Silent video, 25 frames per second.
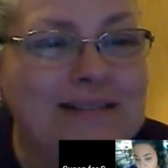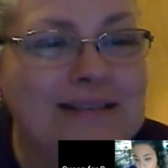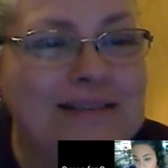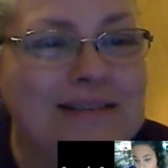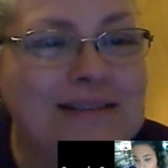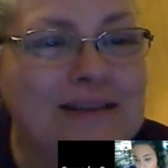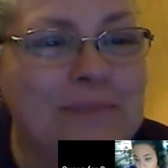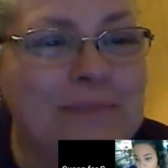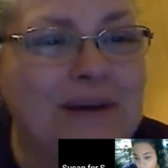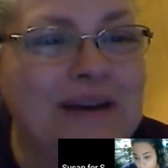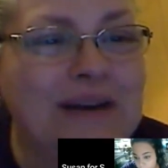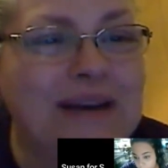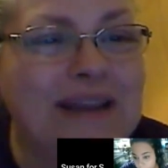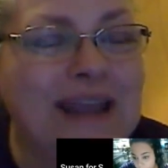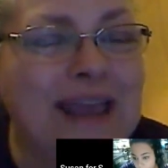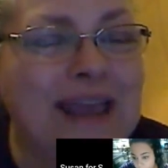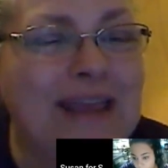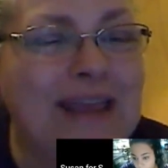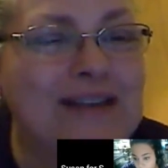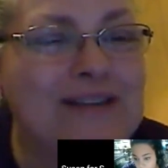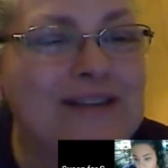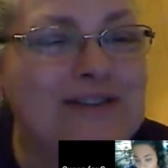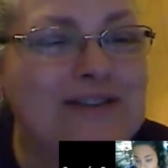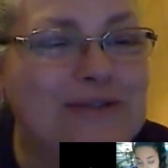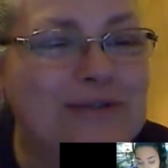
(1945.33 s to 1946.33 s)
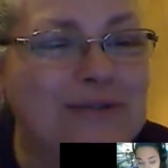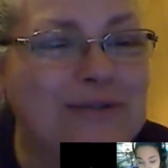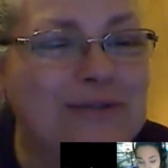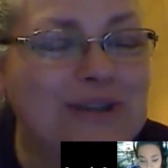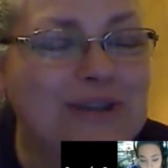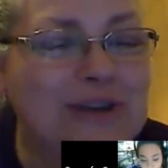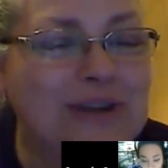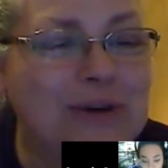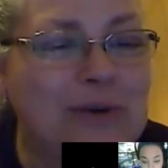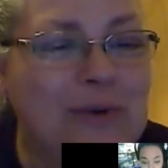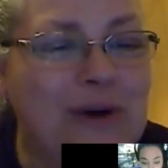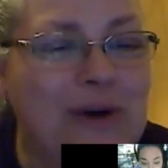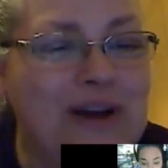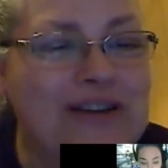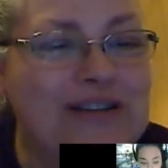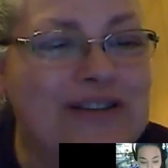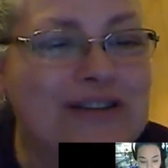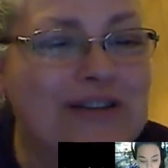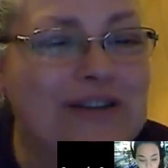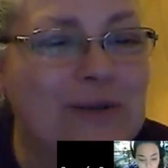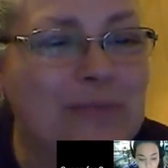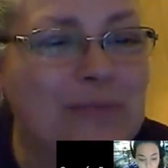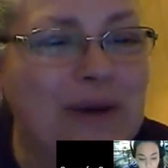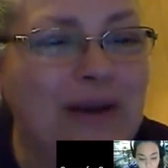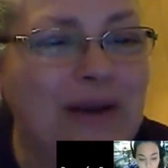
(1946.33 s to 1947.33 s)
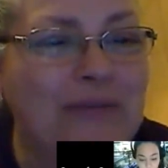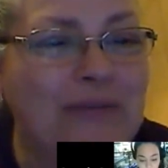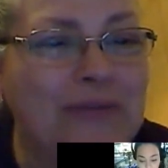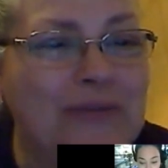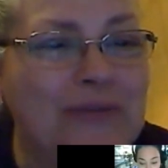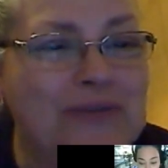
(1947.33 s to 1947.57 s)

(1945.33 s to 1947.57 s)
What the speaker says: Somebody answered the question about